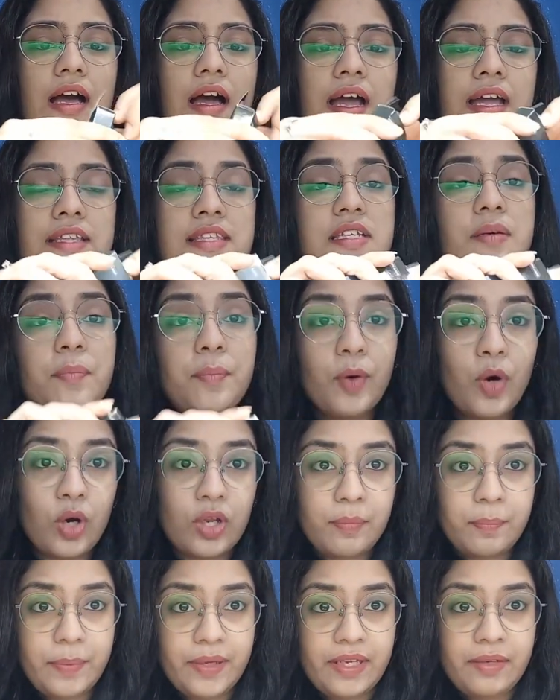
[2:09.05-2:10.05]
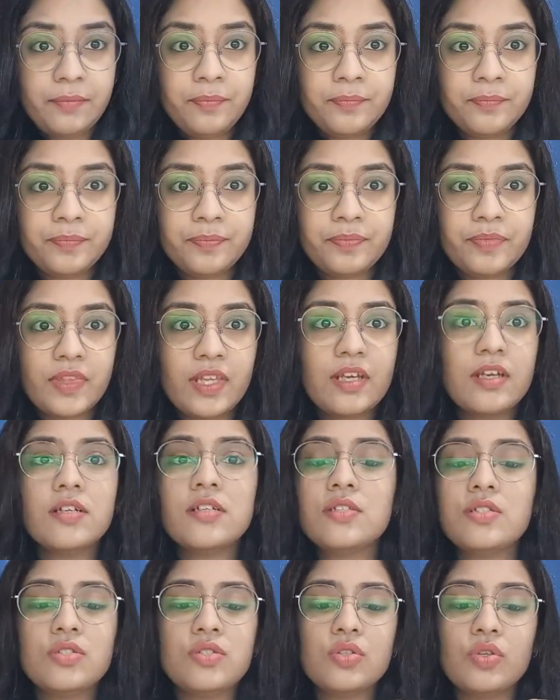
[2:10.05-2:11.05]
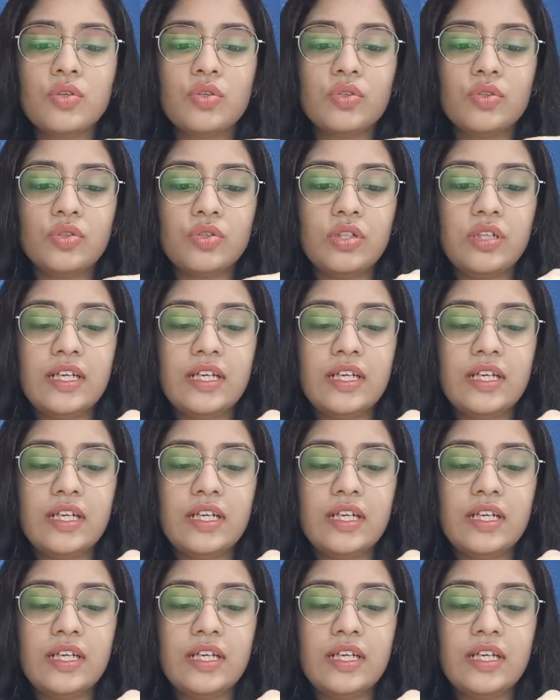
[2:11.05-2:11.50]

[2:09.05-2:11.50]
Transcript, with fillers: It's a ball pen. So